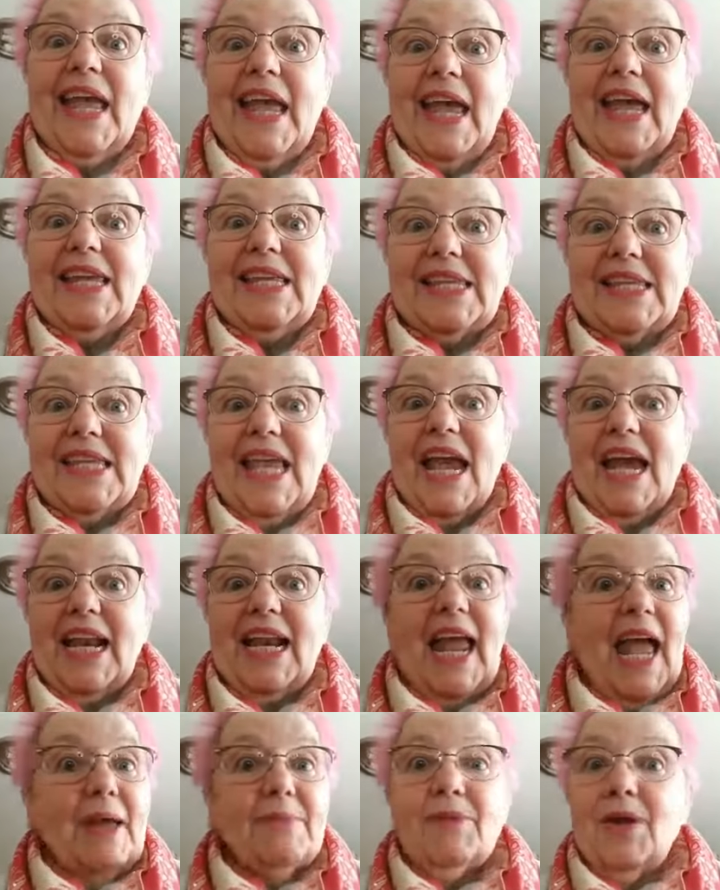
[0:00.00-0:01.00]
Exactly.
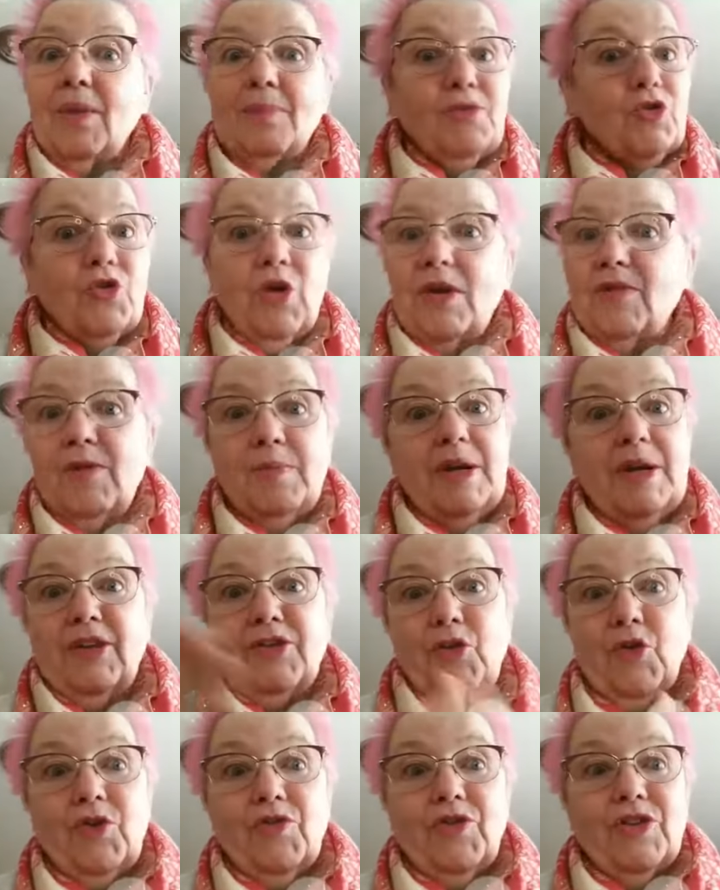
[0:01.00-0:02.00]
And I'm sure everybody's
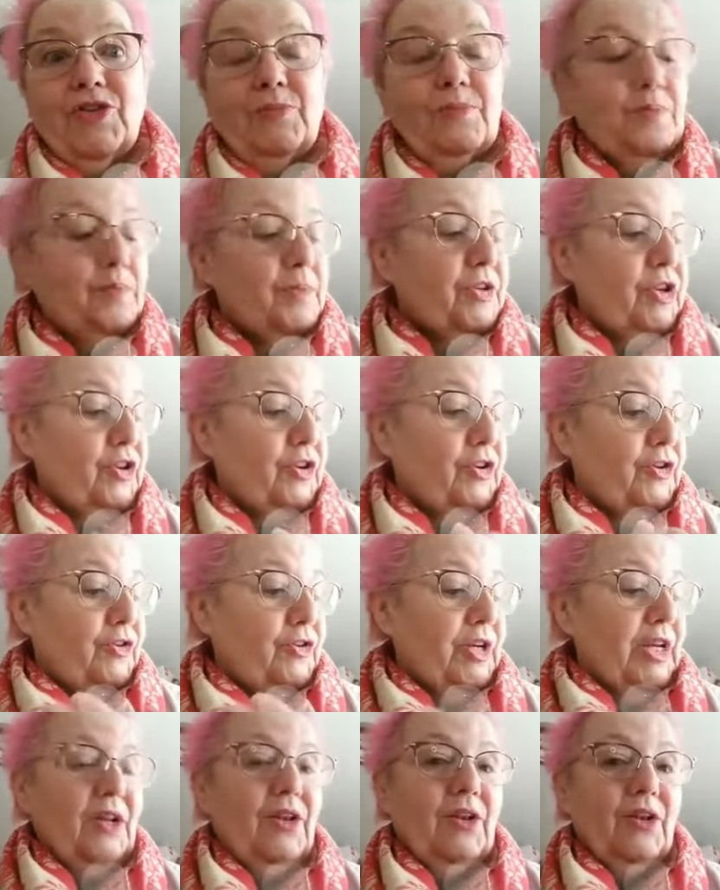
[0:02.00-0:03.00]
heard this particular
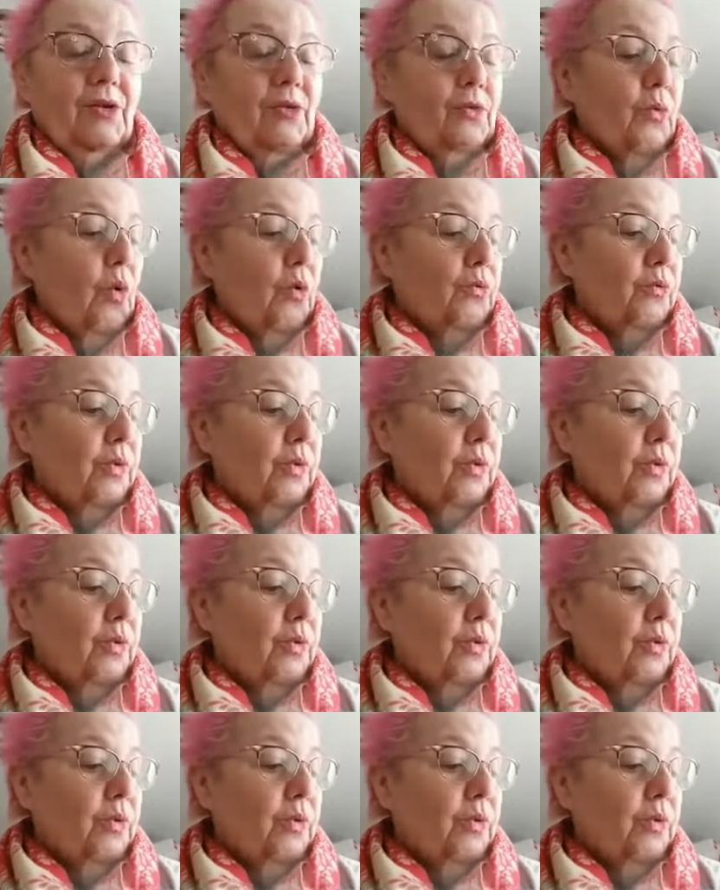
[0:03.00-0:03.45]
little quote,